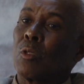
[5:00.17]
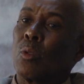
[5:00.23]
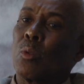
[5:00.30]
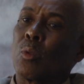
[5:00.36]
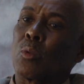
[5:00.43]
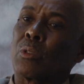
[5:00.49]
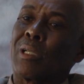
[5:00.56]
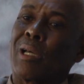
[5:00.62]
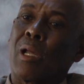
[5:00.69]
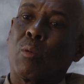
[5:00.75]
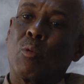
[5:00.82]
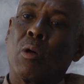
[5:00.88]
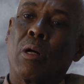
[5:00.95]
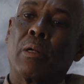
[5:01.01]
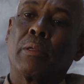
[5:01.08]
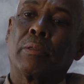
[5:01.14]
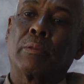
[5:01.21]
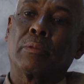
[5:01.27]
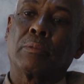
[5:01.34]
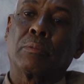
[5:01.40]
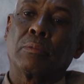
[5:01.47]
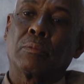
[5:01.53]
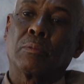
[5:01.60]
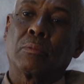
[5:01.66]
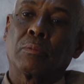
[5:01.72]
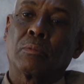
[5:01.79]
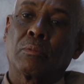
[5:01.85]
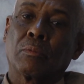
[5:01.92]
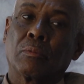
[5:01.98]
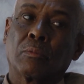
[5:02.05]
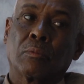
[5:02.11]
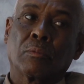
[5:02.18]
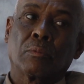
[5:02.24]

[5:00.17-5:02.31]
Those organization that was armed.